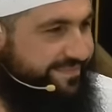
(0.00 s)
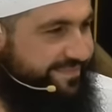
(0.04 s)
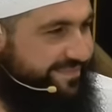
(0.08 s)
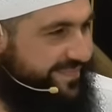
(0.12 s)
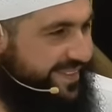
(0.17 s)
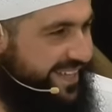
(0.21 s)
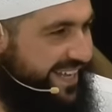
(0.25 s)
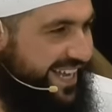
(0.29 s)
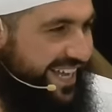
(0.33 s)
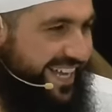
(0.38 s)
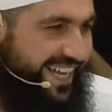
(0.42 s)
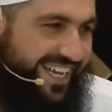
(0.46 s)

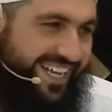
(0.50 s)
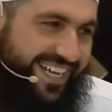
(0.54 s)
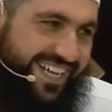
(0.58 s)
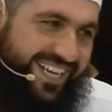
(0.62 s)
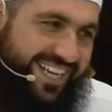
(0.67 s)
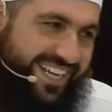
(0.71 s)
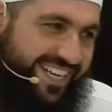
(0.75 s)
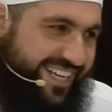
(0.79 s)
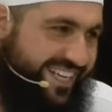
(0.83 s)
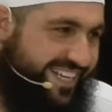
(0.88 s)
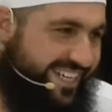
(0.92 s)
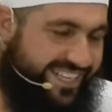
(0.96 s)

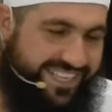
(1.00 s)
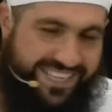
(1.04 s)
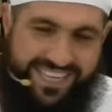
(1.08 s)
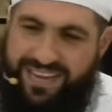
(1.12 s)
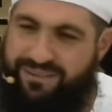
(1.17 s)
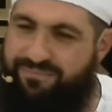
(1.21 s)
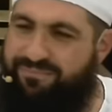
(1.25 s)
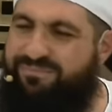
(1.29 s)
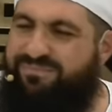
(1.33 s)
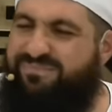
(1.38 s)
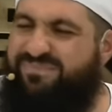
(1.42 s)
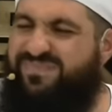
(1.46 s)
Ah,
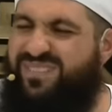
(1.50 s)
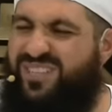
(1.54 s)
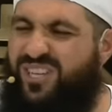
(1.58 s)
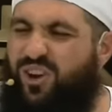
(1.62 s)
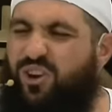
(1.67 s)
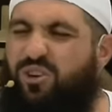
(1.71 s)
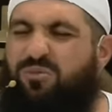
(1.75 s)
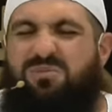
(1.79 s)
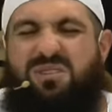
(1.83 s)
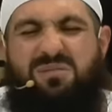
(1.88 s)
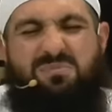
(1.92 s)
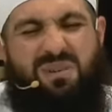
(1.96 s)
come
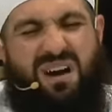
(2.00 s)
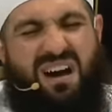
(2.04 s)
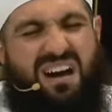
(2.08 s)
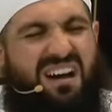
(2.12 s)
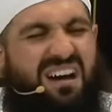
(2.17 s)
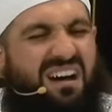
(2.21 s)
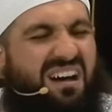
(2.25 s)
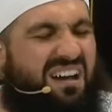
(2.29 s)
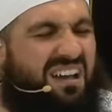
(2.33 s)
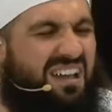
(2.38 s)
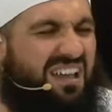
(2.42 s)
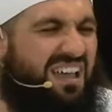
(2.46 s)
tell me, but
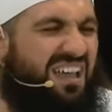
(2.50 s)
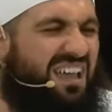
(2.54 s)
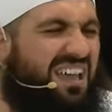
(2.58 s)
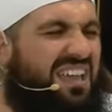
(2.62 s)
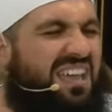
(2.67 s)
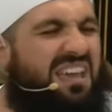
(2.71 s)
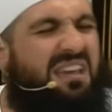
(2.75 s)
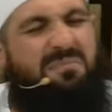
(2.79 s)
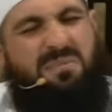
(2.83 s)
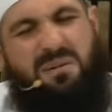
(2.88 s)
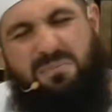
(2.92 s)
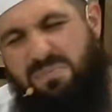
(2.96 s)
uh,
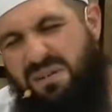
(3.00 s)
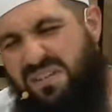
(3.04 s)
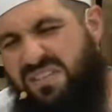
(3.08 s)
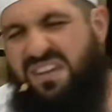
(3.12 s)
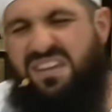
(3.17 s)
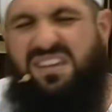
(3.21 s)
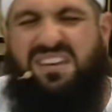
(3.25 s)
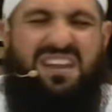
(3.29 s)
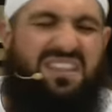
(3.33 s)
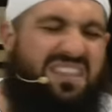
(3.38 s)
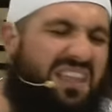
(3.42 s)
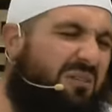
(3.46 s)
yeah, but brother,
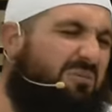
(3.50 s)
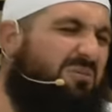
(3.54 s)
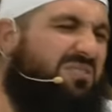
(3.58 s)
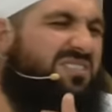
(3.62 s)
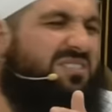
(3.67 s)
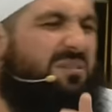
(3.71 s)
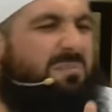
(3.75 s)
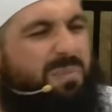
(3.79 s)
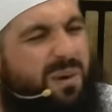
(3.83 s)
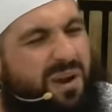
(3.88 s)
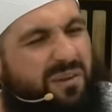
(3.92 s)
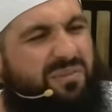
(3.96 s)
you know, that was
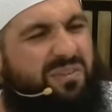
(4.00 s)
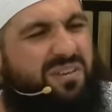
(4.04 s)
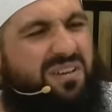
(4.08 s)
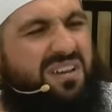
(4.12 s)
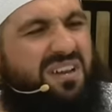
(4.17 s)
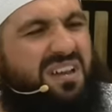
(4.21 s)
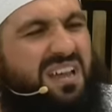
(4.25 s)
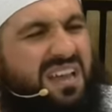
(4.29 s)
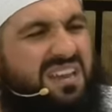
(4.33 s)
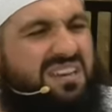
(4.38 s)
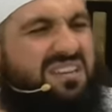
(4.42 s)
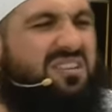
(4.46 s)
the
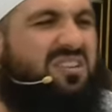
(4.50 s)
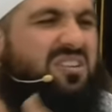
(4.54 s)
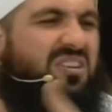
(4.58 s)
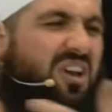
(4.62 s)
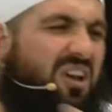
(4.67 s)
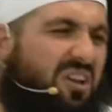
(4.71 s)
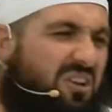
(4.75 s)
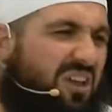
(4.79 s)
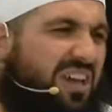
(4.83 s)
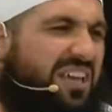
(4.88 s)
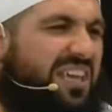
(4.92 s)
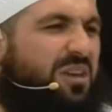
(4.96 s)
prophet, and you
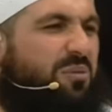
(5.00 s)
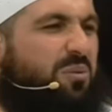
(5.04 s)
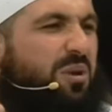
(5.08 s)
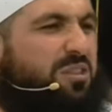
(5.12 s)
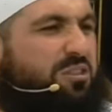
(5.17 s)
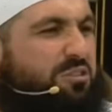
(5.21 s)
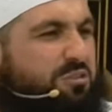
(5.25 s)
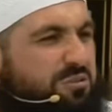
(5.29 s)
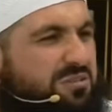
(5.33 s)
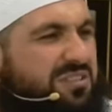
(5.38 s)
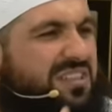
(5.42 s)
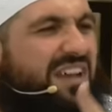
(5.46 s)
know, like he went
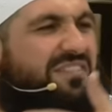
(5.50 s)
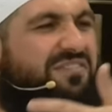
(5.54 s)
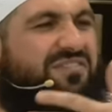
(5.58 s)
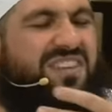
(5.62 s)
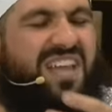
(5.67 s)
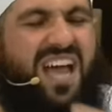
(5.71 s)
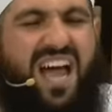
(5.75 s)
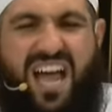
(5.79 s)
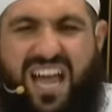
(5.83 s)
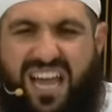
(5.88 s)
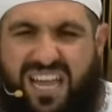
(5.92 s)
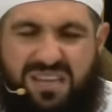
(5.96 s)
through tough
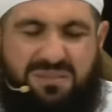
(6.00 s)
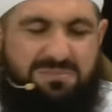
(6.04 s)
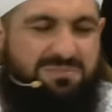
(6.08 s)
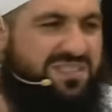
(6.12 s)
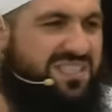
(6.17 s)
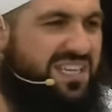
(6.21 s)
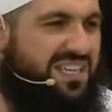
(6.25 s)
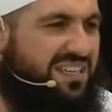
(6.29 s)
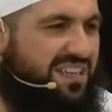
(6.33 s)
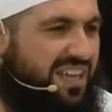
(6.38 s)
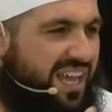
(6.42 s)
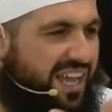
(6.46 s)
times
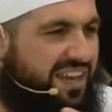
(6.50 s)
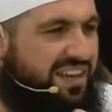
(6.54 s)
and and